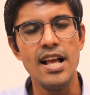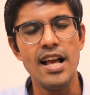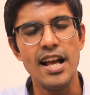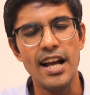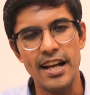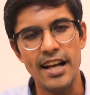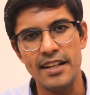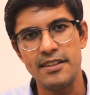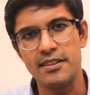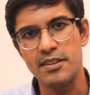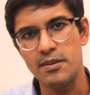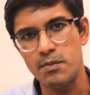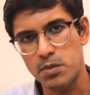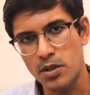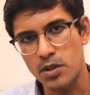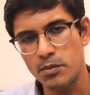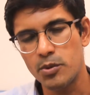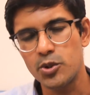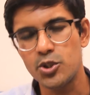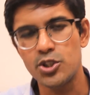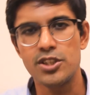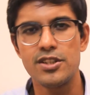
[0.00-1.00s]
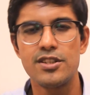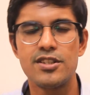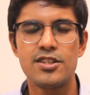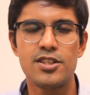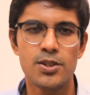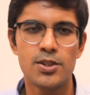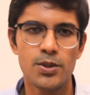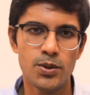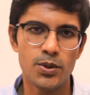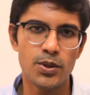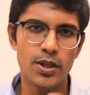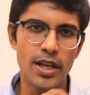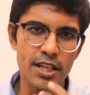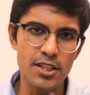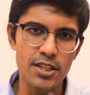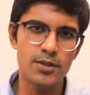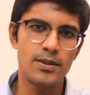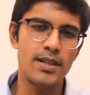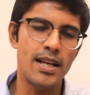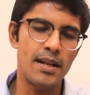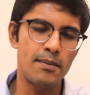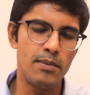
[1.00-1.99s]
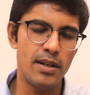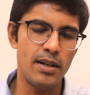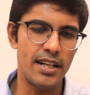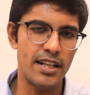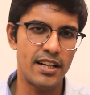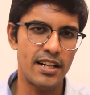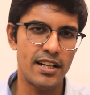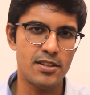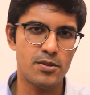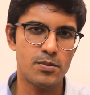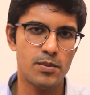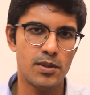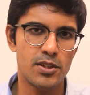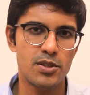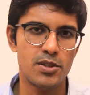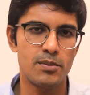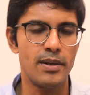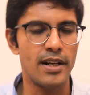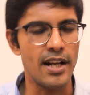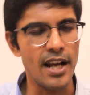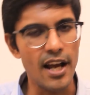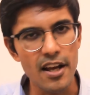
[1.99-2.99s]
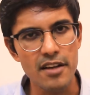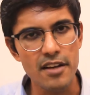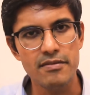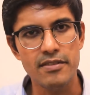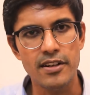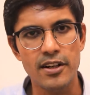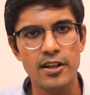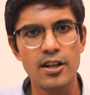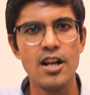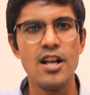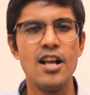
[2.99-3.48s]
and the promotions into that blended as well too. But however,